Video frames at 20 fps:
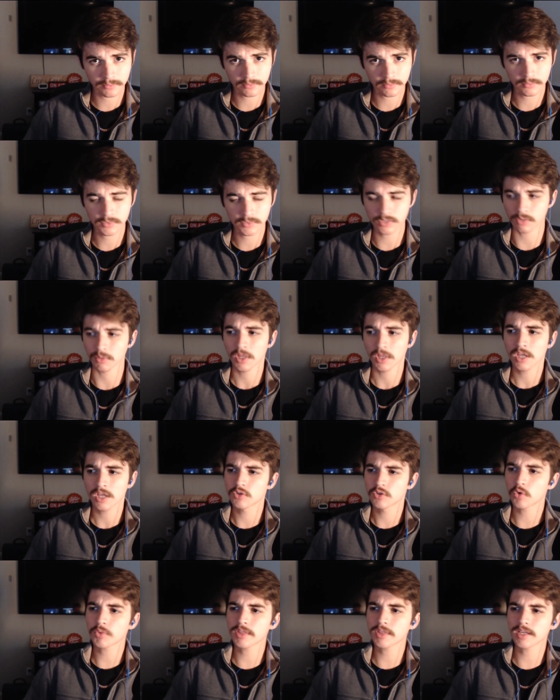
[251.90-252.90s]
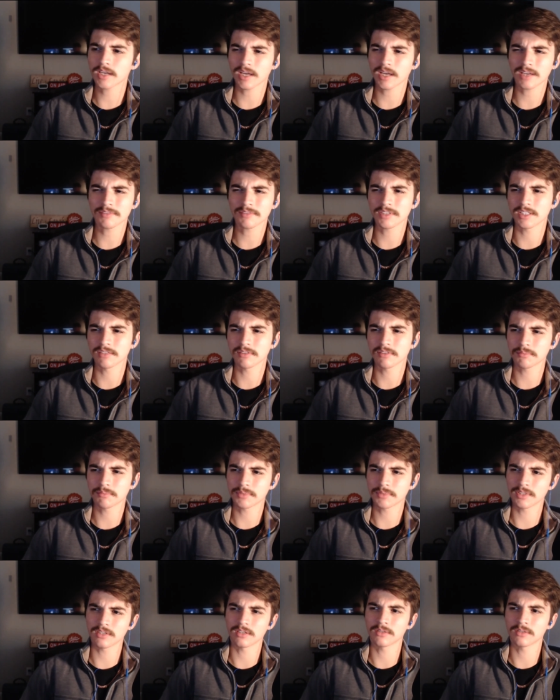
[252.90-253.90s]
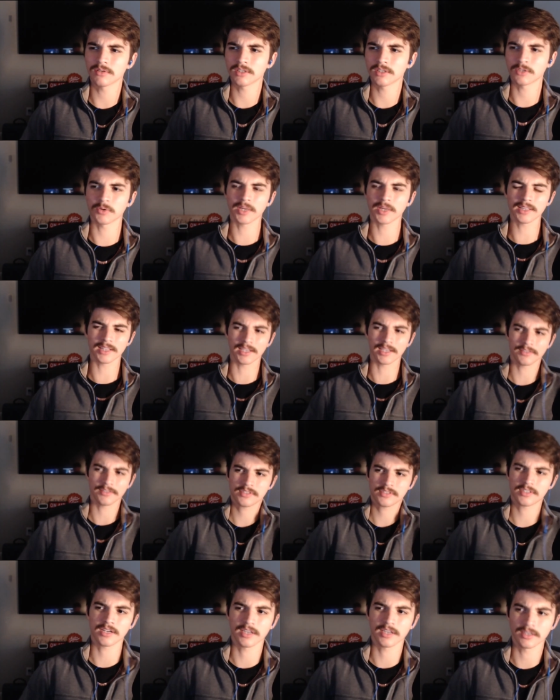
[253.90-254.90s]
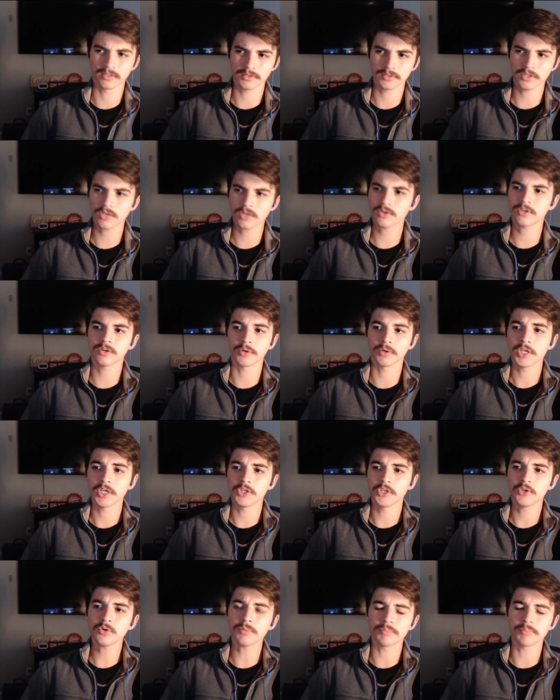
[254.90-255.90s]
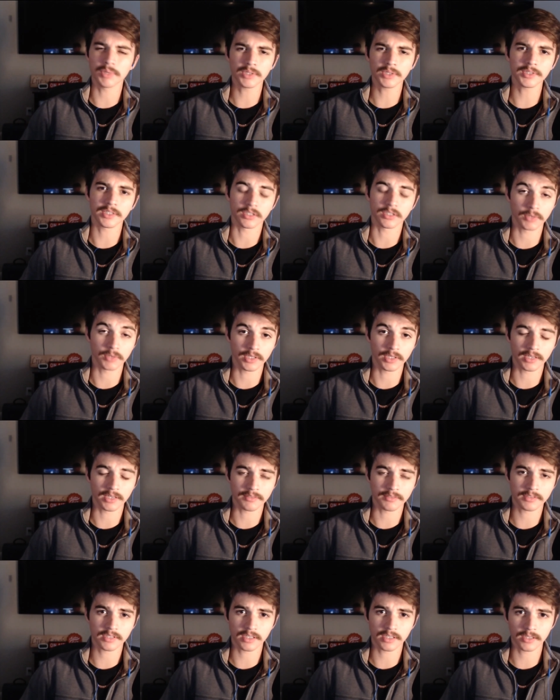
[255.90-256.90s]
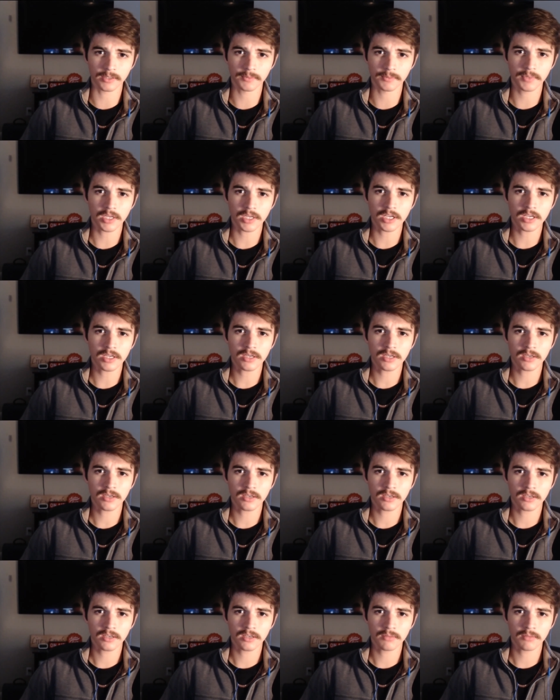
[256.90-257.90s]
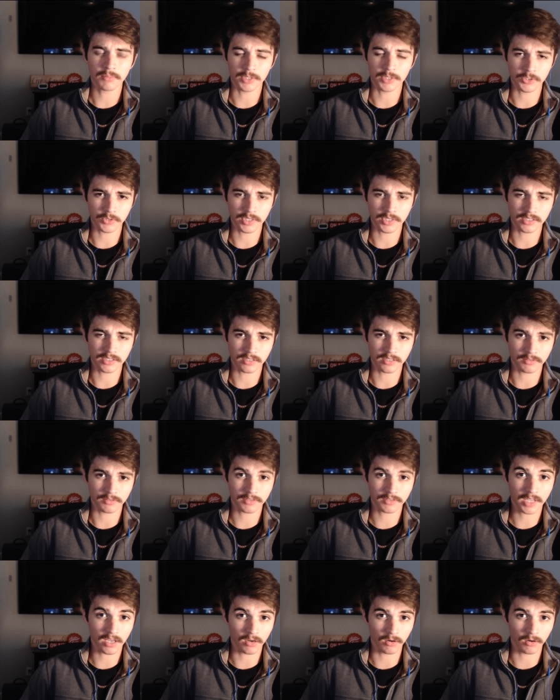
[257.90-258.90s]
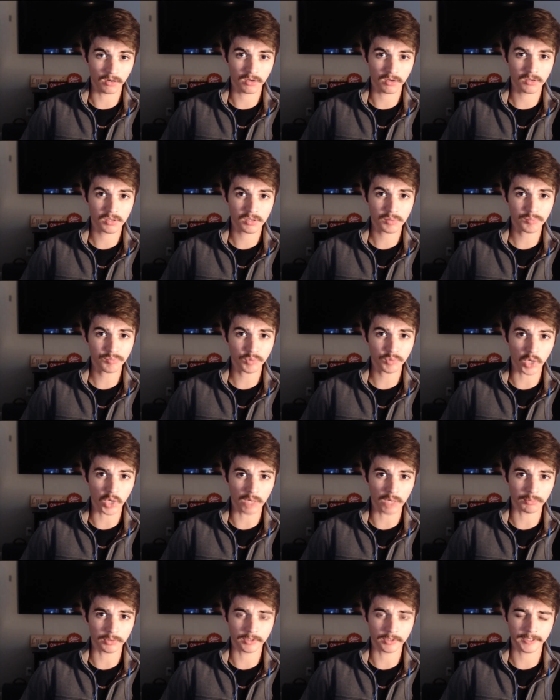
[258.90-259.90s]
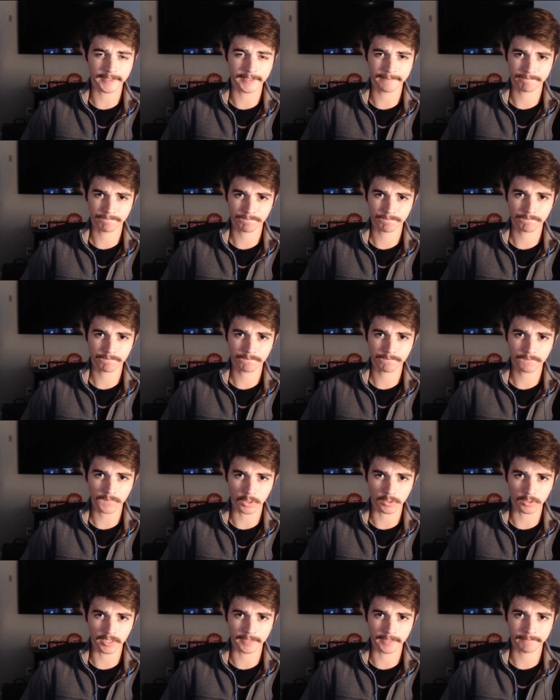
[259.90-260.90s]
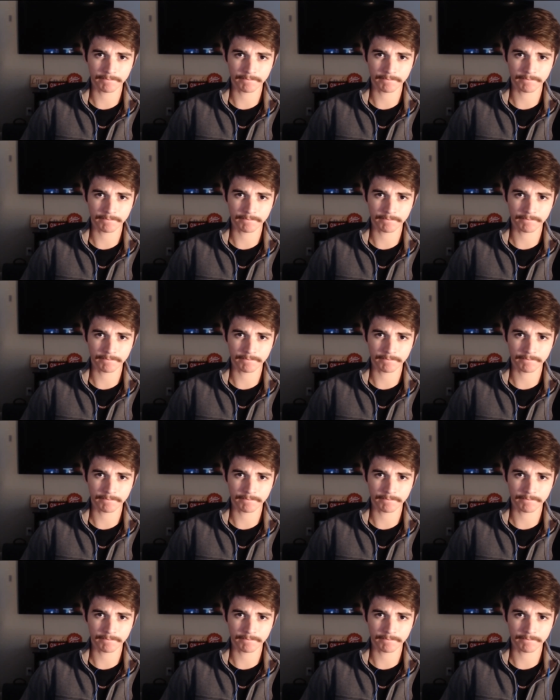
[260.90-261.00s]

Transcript: So don't think I have to give up, you know, a great lifestyle. No. You are building a great lifestyle by treating self-care properly, okay?